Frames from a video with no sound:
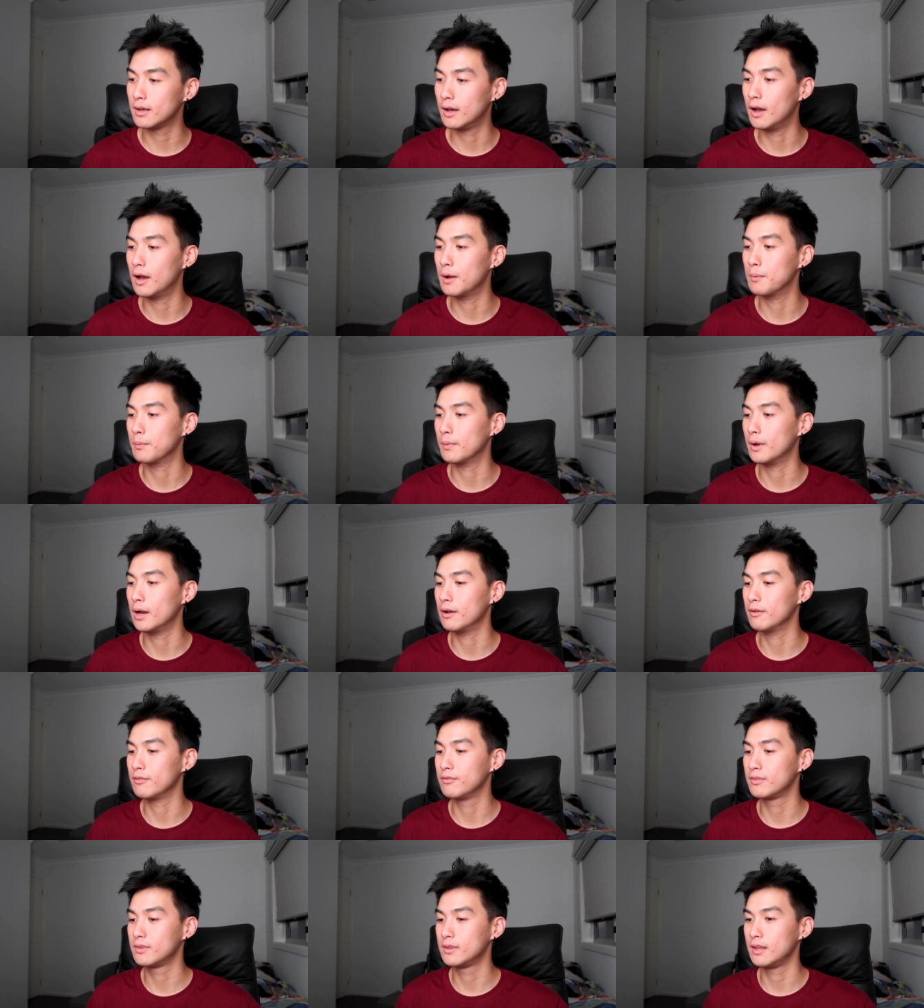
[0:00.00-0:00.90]
Um,
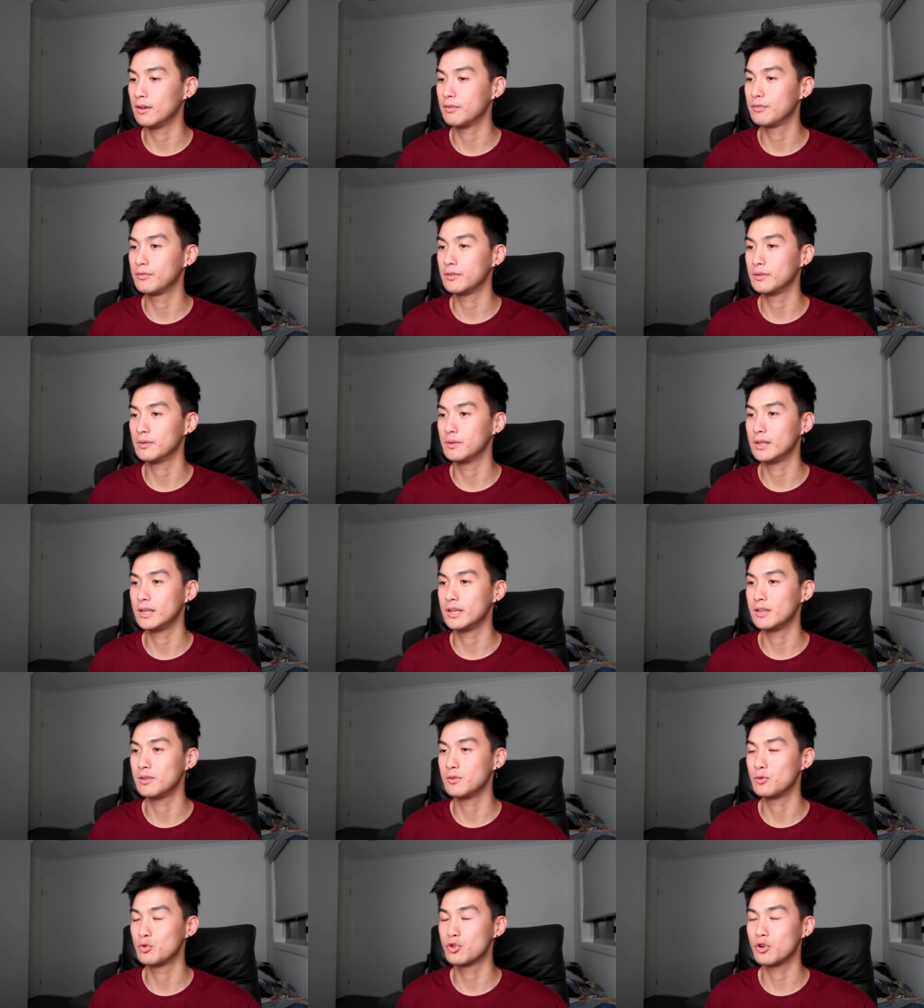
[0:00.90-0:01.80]
I've definitely
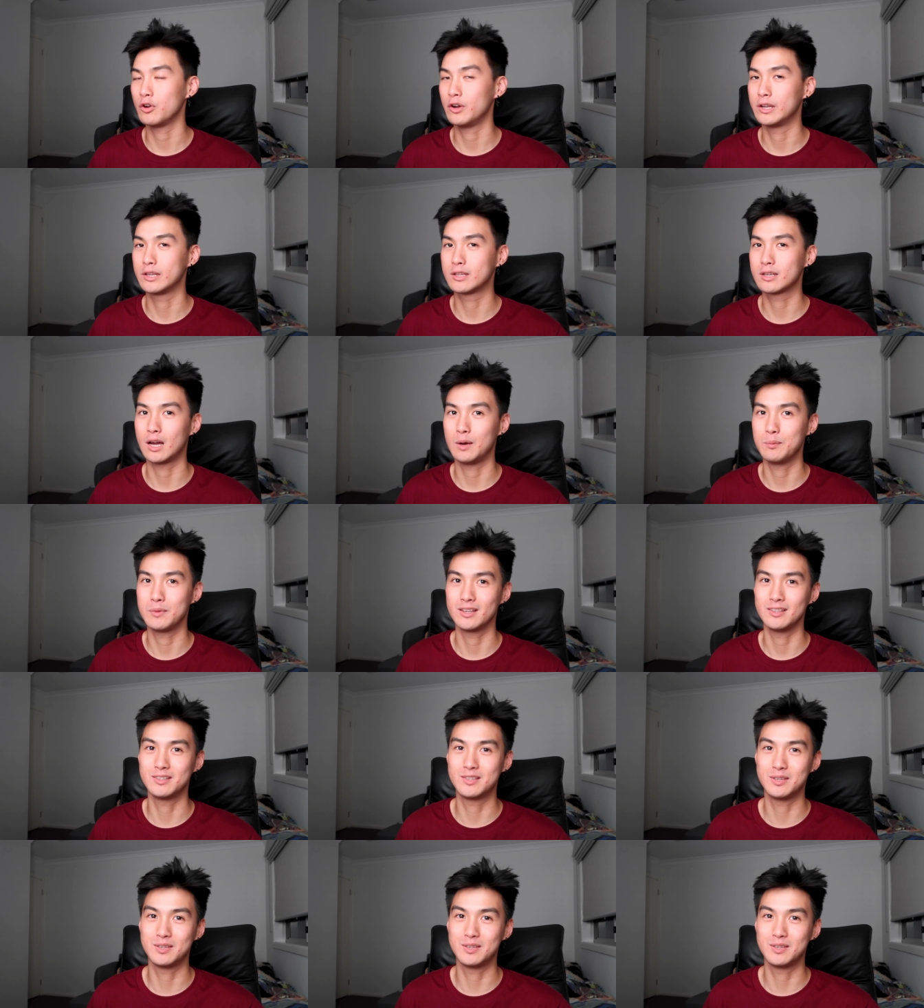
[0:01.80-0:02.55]
enjoyed coming